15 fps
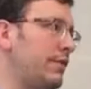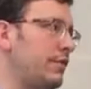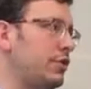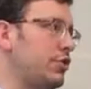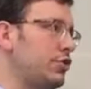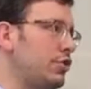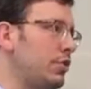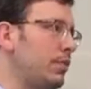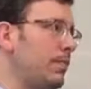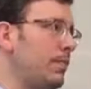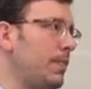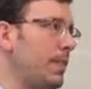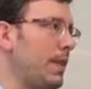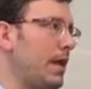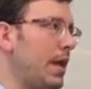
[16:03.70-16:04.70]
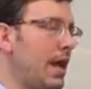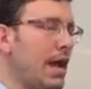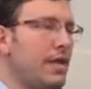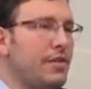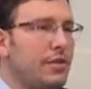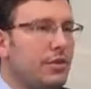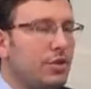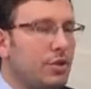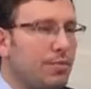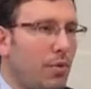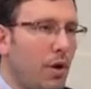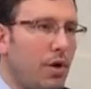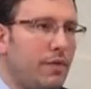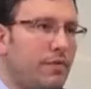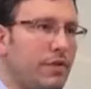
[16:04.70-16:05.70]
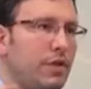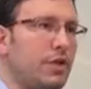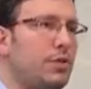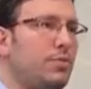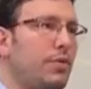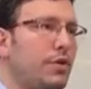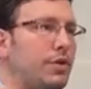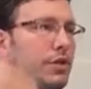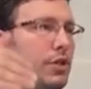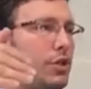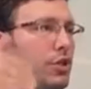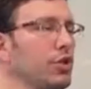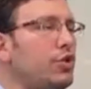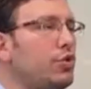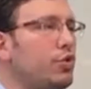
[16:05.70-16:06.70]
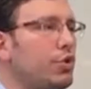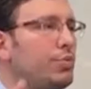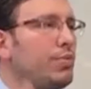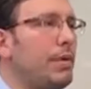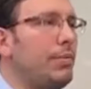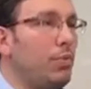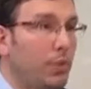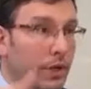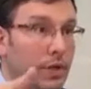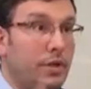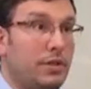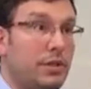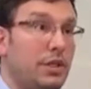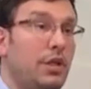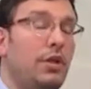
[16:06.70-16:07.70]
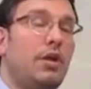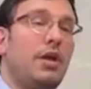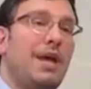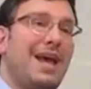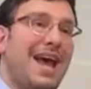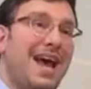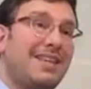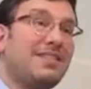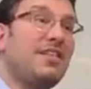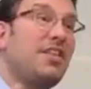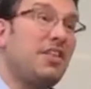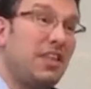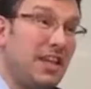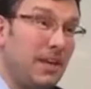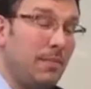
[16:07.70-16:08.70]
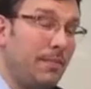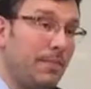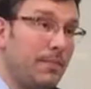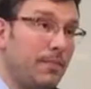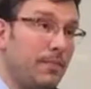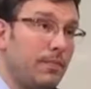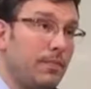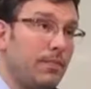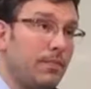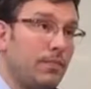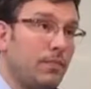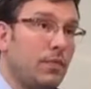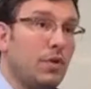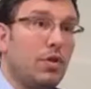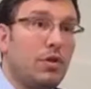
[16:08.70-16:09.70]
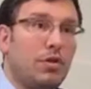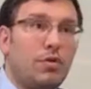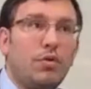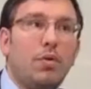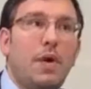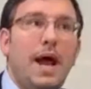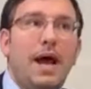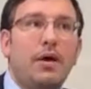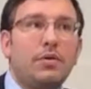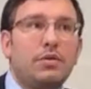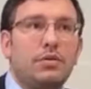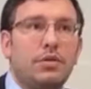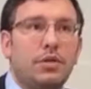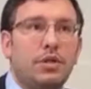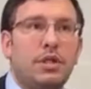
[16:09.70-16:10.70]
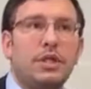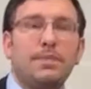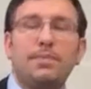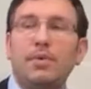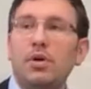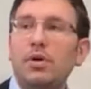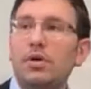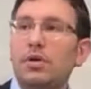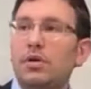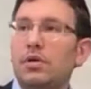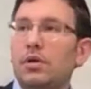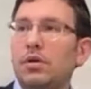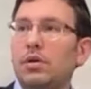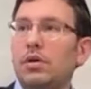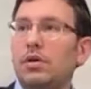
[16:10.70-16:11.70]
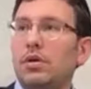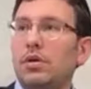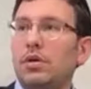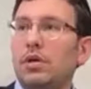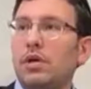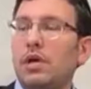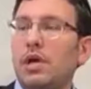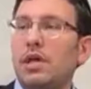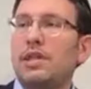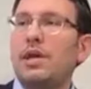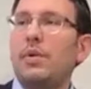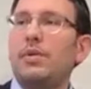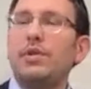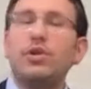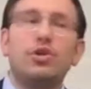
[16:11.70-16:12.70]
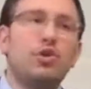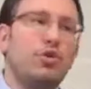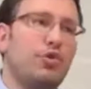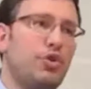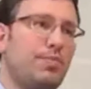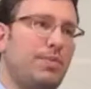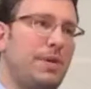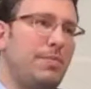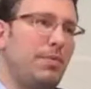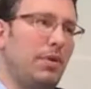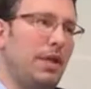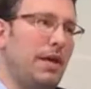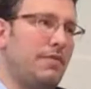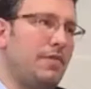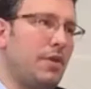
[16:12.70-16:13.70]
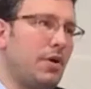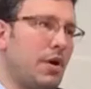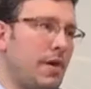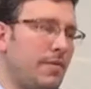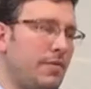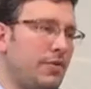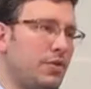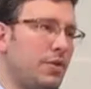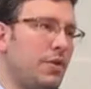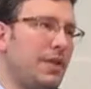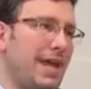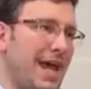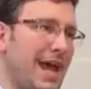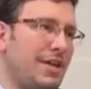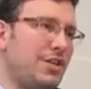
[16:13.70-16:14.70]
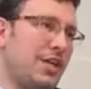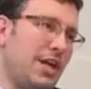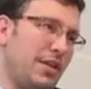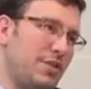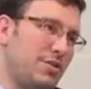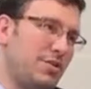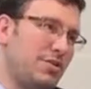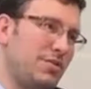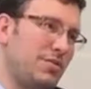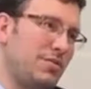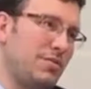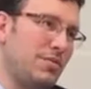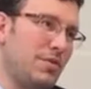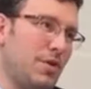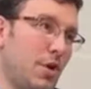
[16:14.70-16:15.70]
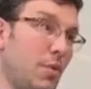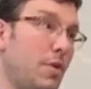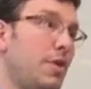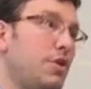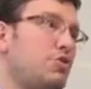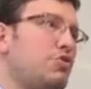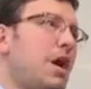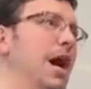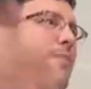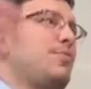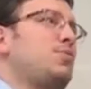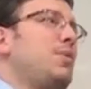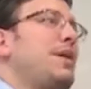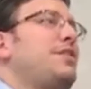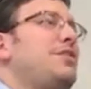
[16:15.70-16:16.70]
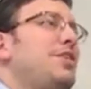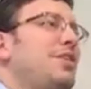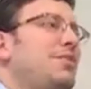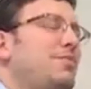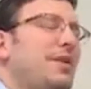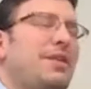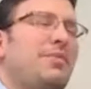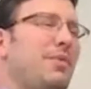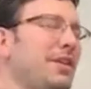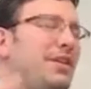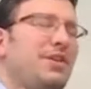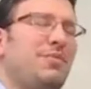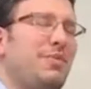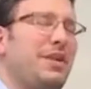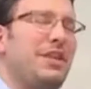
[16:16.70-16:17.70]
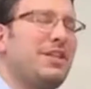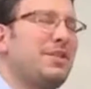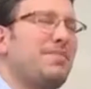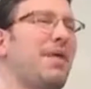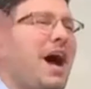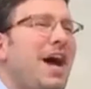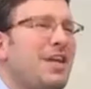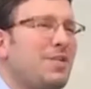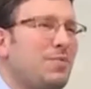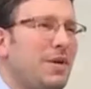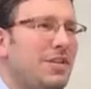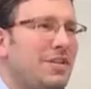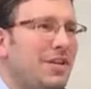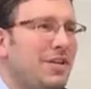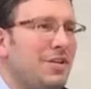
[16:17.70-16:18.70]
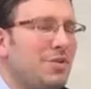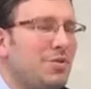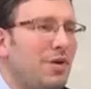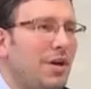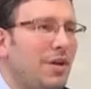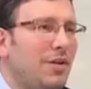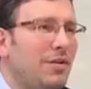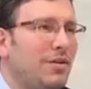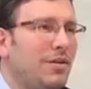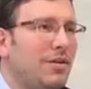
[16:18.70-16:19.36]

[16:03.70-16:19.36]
as a Jew. And this is part of the experience that the Jewish people we're going to see as a theme throughout this book, that when the Jewish people left their comfort zone, they had challenges. When the tribes went to when the spies went to Israel,